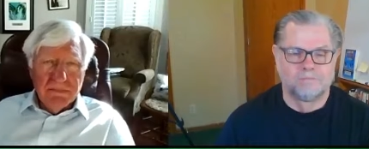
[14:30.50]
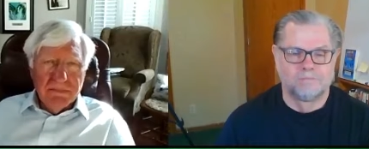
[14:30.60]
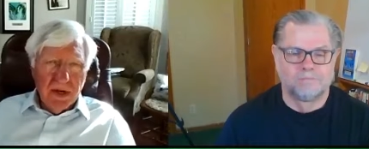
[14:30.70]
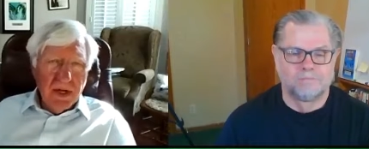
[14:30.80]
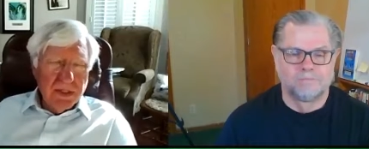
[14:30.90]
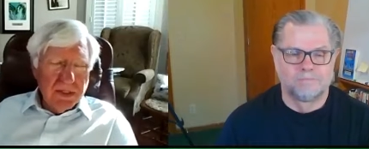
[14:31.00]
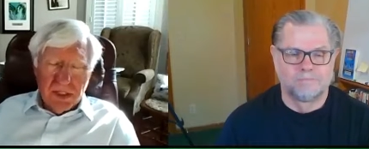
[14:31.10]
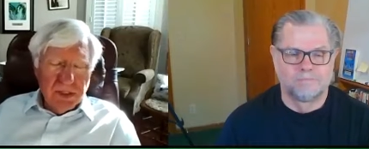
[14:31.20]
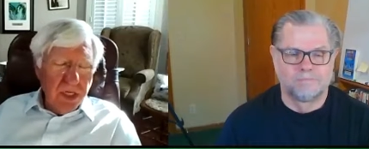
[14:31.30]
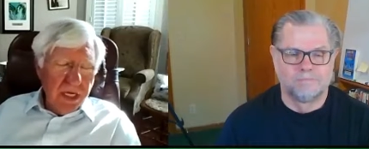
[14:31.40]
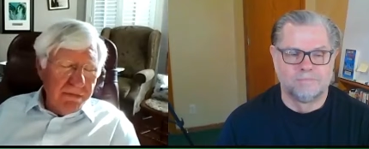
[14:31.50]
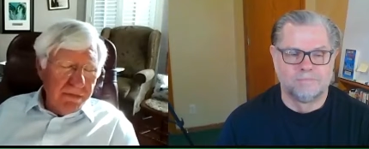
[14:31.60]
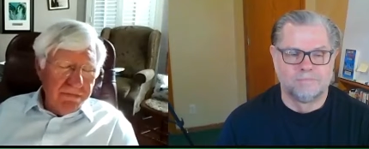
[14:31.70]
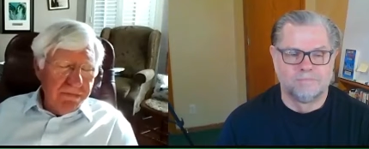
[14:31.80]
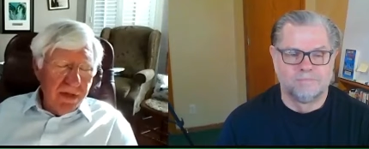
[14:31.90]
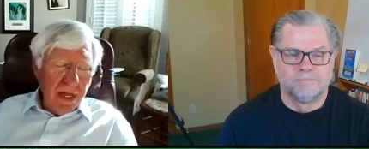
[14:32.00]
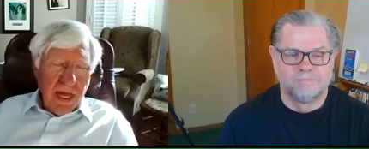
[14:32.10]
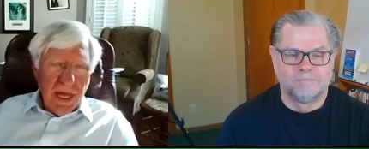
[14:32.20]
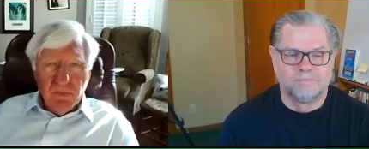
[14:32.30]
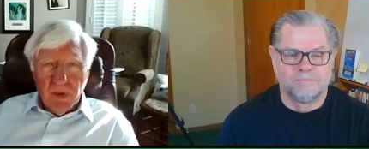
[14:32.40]
Speaker 1: fairly they should have a, a
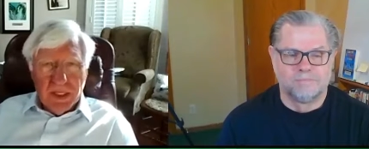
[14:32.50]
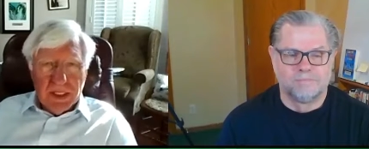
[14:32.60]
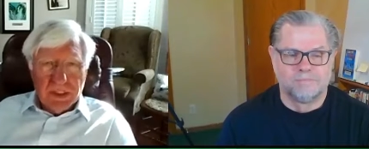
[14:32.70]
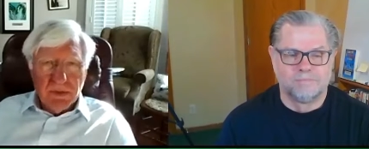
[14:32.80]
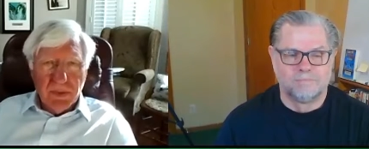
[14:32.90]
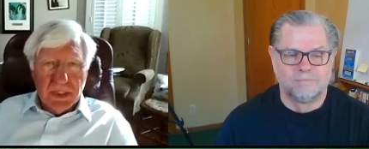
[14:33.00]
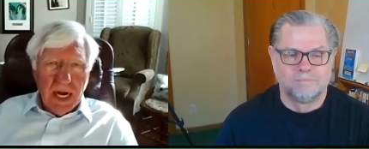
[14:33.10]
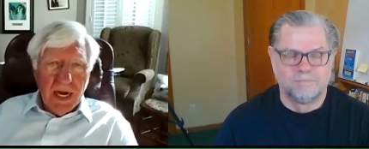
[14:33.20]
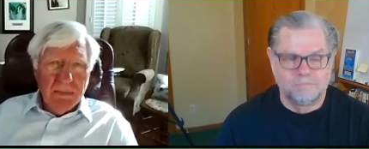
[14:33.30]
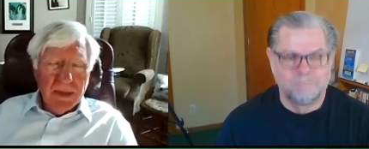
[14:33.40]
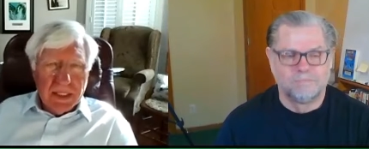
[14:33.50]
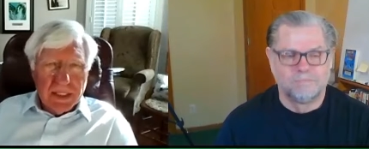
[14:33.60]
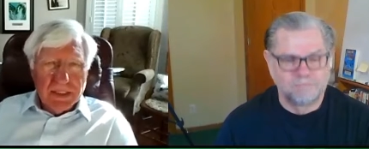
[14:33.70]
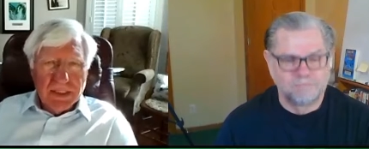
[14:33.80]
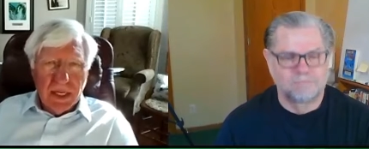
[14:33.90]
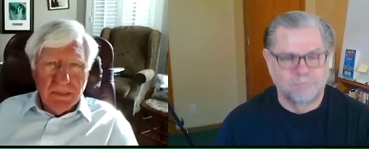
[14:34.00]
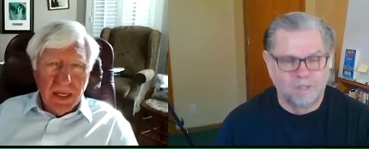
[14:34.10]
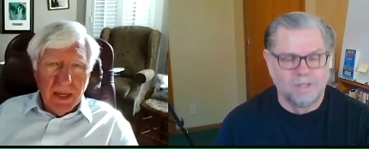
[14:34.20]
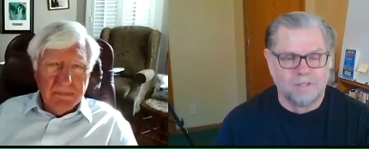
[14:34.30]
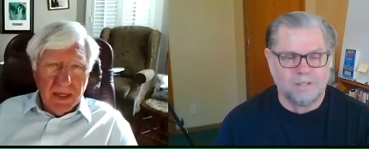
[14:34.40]
halfway decent retirement that's
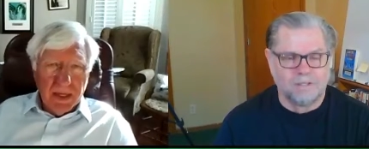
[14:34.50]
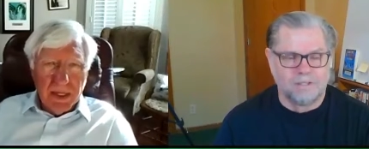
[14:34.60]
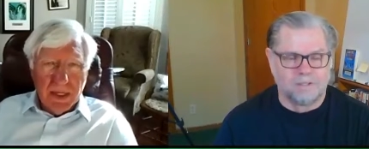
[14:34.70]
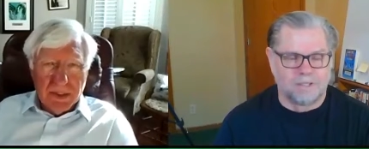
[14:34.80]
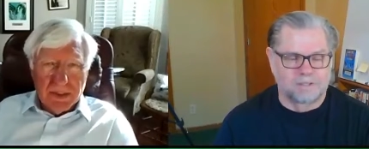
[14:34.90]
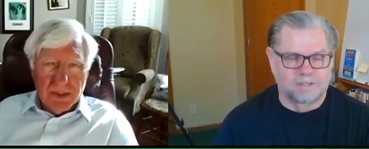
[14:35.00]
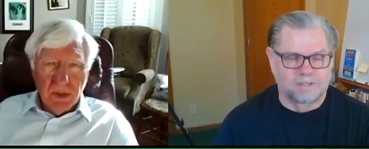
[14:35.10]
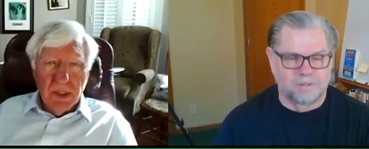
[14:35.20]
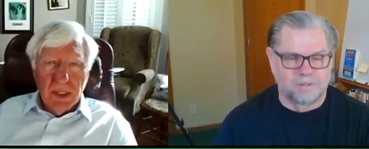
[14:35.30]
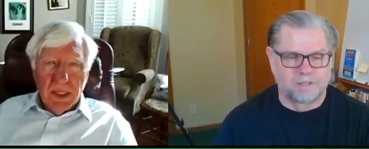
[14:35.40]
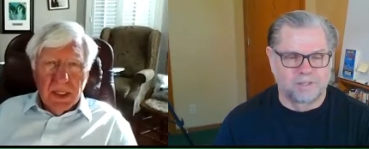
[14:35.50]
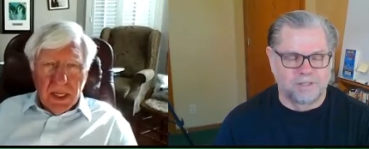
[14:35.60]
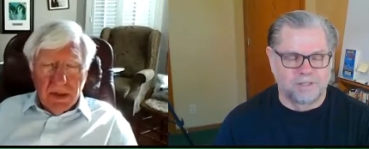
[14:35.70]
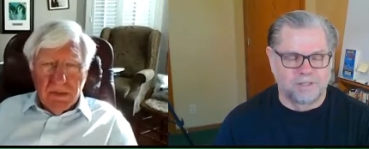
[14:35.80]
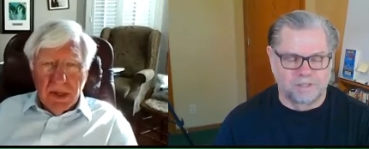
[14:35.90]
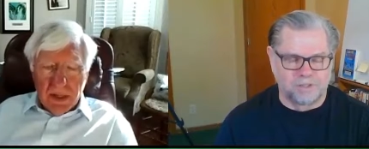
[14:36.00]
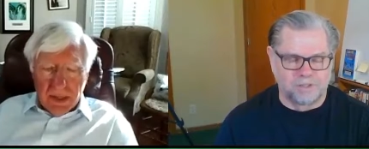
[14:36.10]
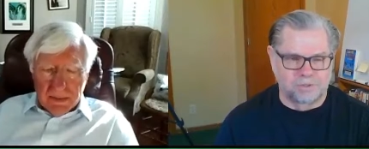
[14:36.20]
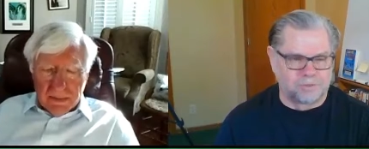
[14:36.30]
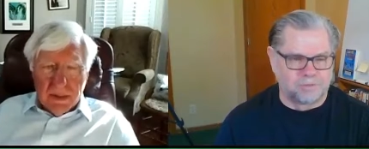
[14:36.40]
coming up there
Speaker 2: and that's terrific and that's
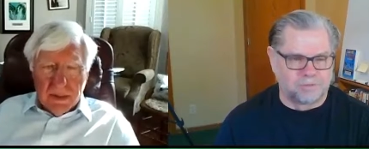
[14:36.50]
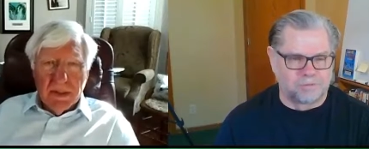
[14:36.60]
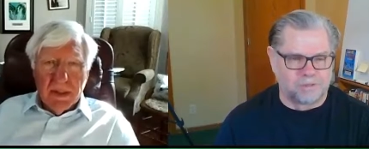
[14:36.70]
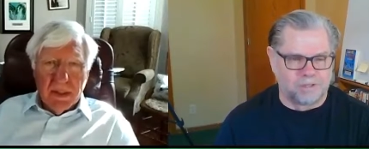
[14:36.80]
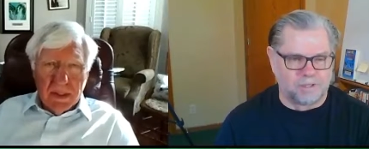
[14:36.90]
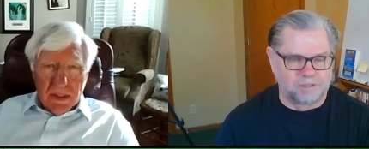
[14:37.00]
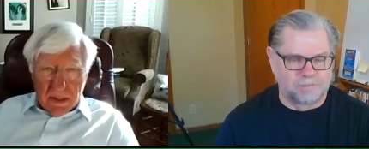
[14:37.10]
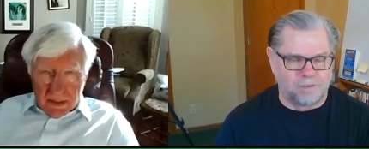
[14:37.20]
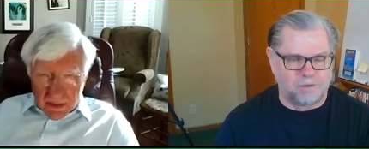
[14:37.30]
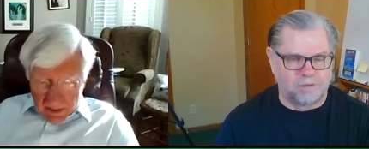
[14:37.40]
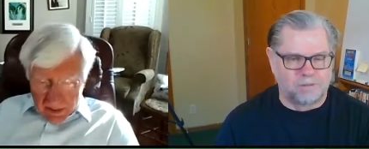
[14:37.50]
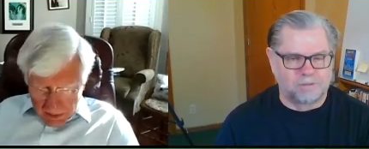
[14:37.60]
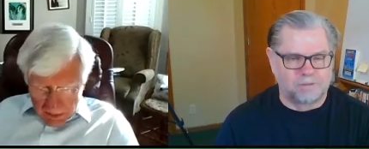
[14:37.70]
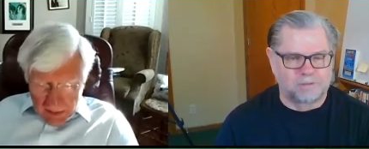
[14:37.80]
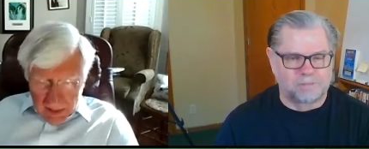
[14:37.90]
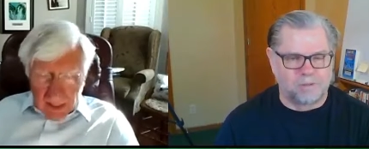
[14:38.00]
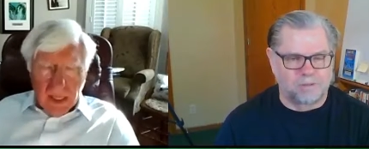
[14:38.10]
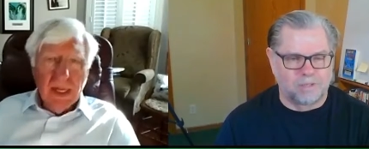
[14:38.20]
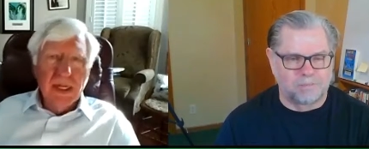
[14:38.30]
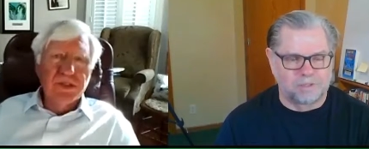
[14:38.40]
unusual for uh, small
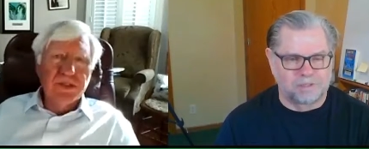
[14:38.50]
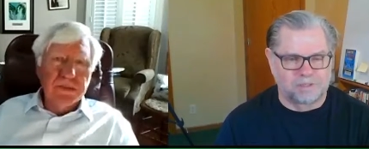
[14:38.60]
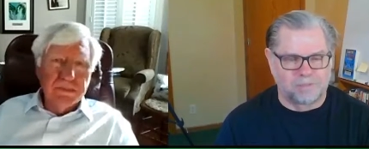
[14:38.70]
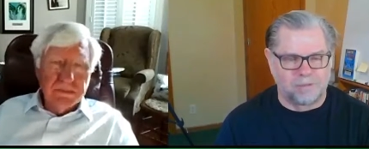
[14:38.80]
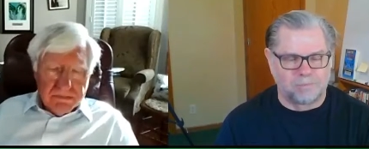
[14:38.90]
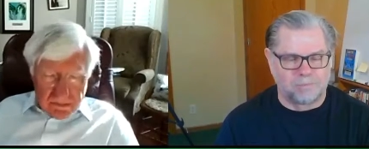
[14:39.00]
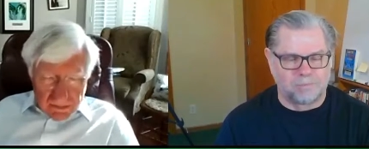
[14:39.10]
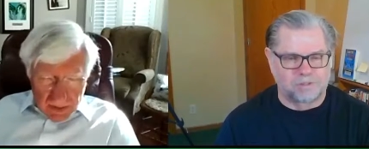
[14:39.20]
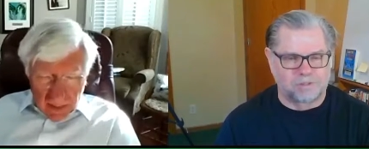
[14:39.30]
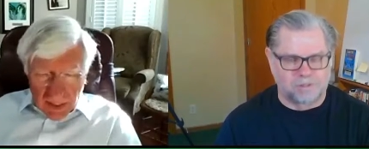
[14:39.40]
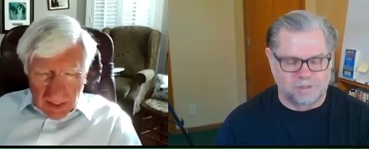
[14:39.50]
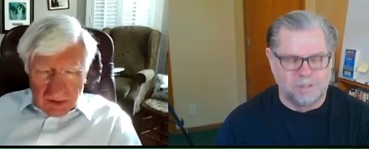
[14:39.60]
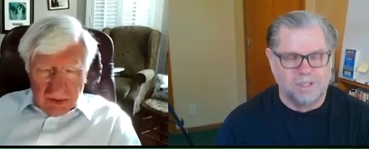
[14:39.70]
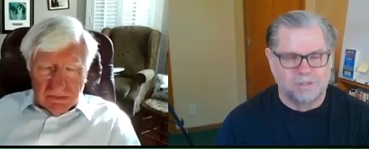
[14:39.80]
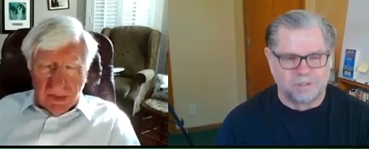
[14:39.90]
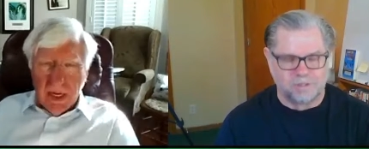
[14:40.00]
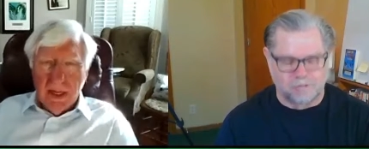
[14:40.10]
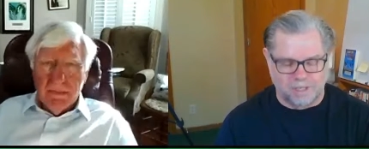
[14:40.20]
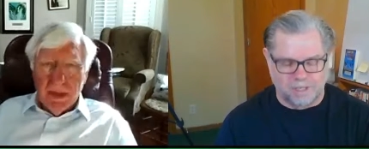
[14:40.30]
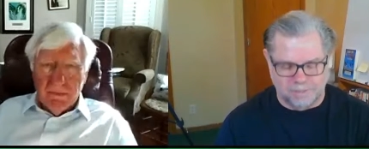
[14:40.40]
small companies and small employers to to
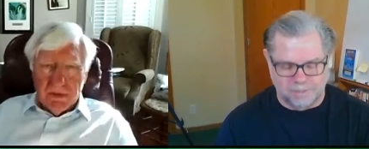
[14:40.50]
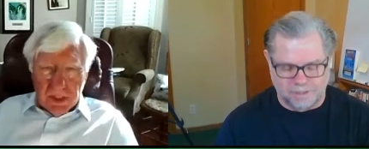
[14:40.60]
do that but